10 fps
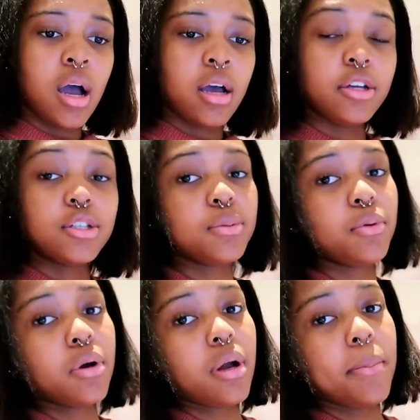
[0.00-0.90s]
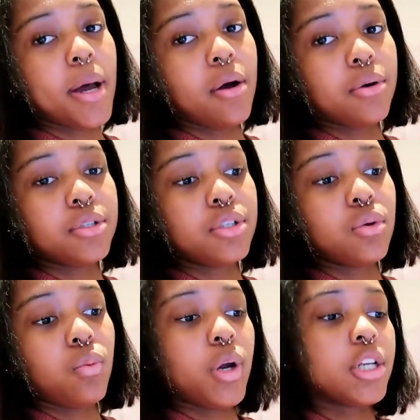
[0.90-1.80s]
I spoke about
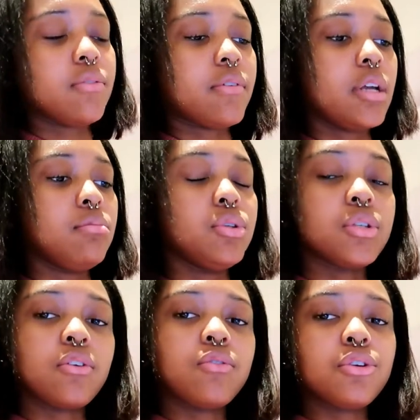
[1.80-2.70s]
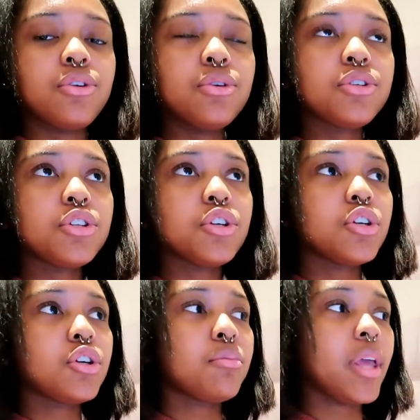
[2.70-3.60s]
where to find music for
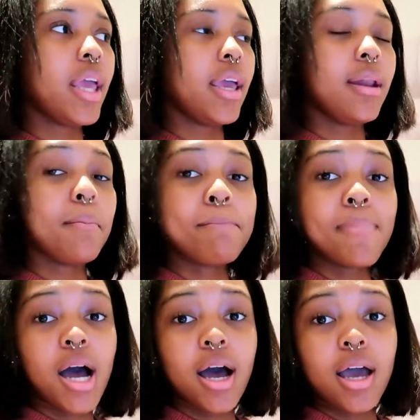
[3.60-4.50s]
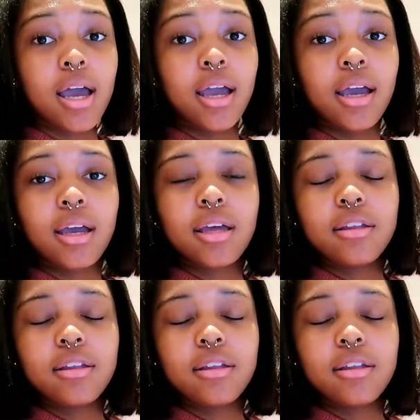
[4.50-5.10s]
YouTube in my